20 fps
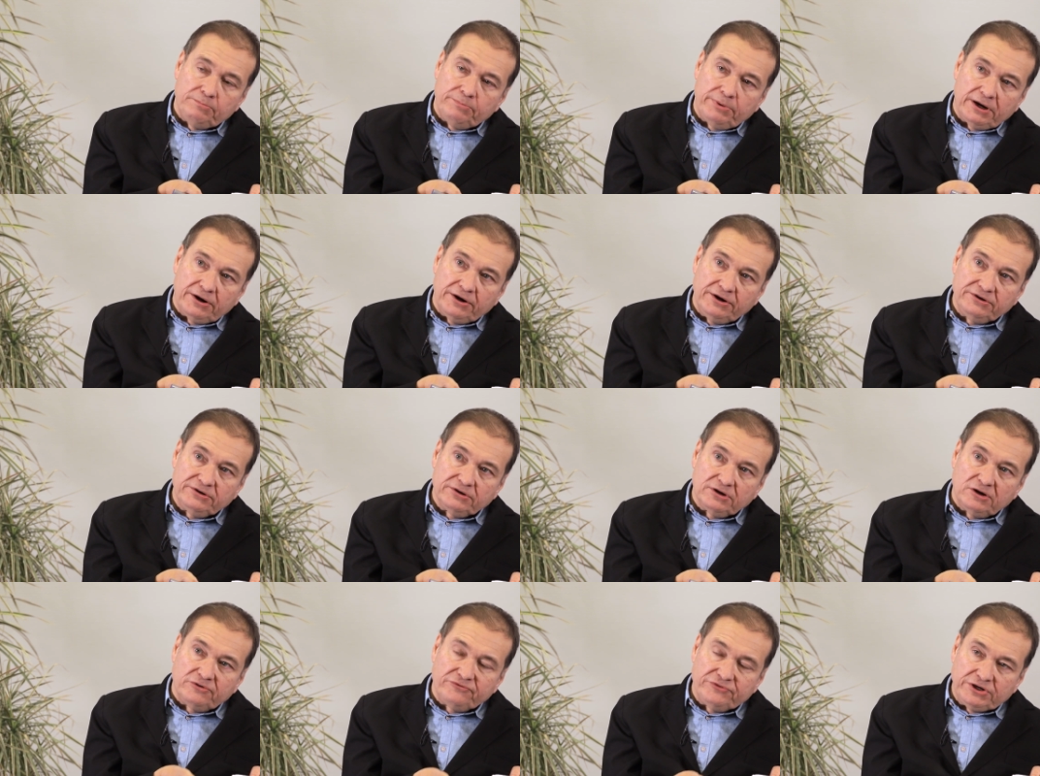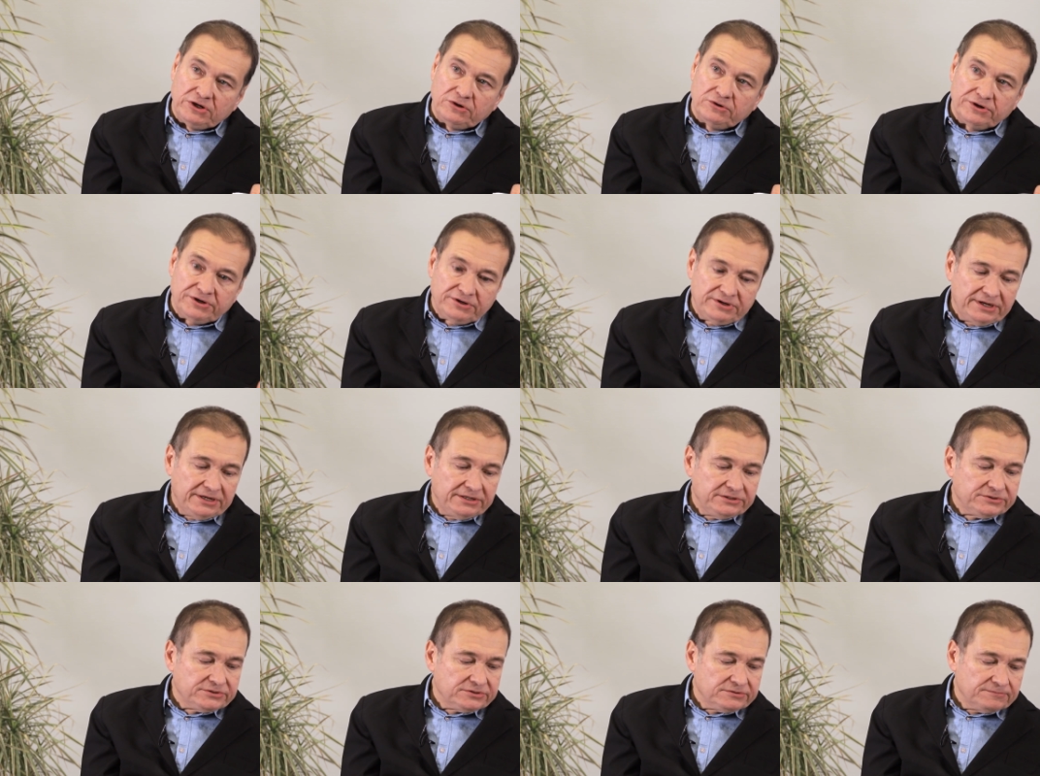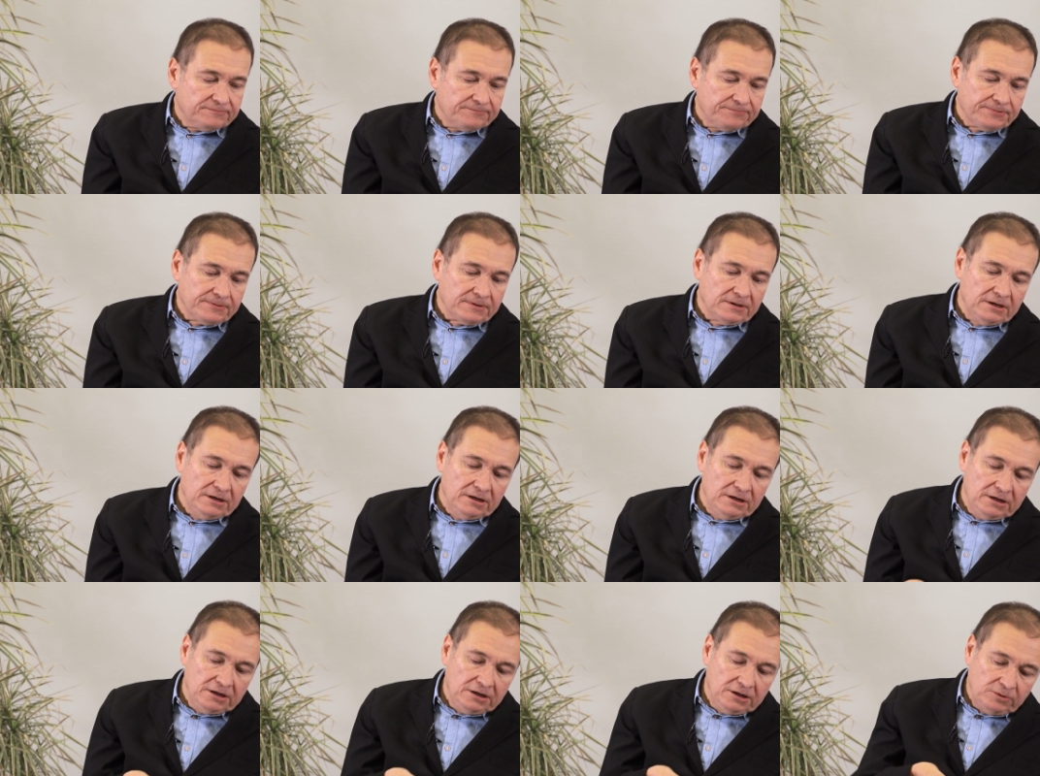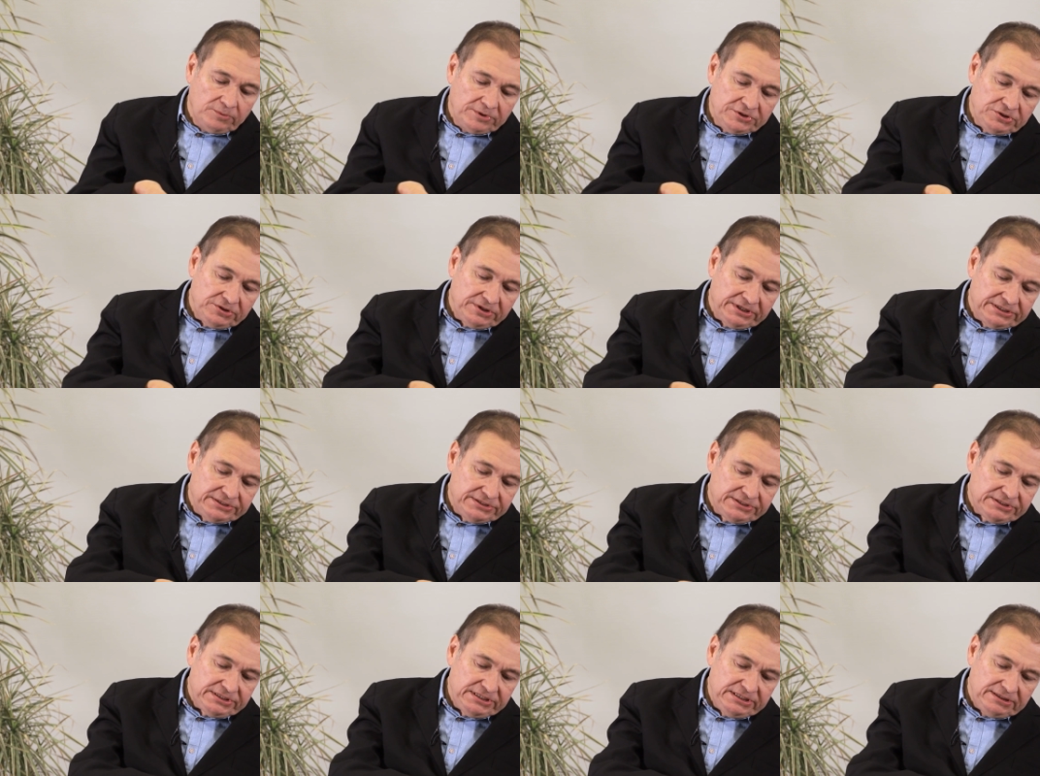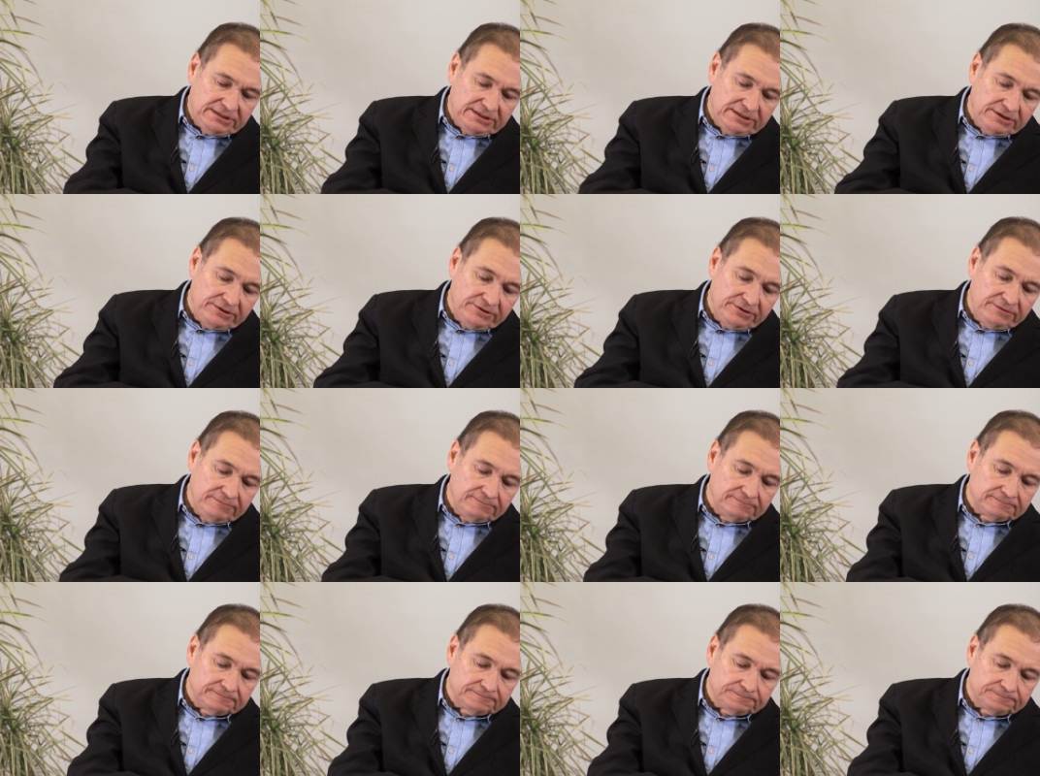part of the cortex, what you can see here